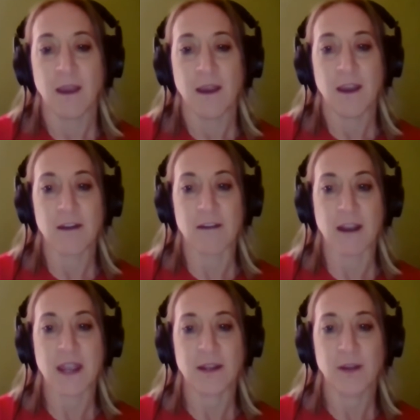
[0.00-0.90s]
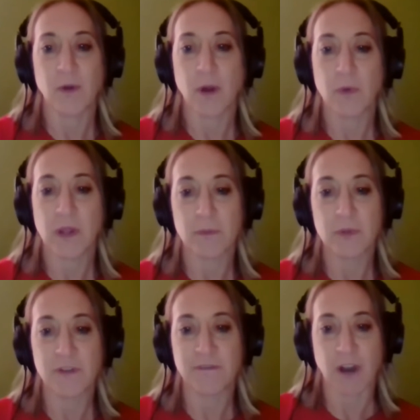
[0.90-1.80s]
All right. Well, we'll
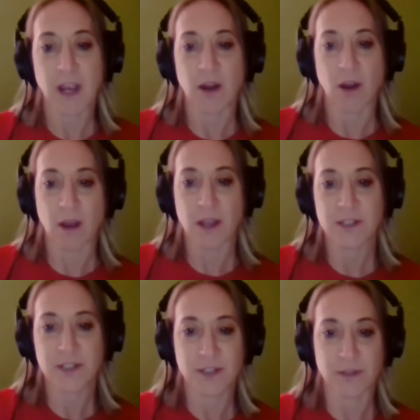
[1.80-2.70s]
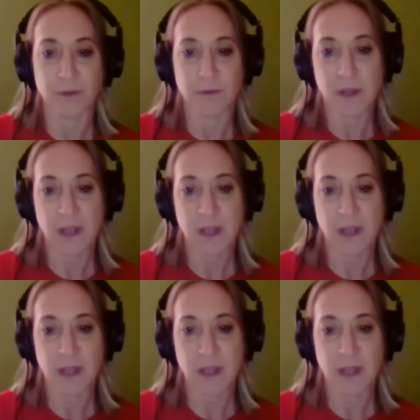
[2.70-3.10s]
move right on to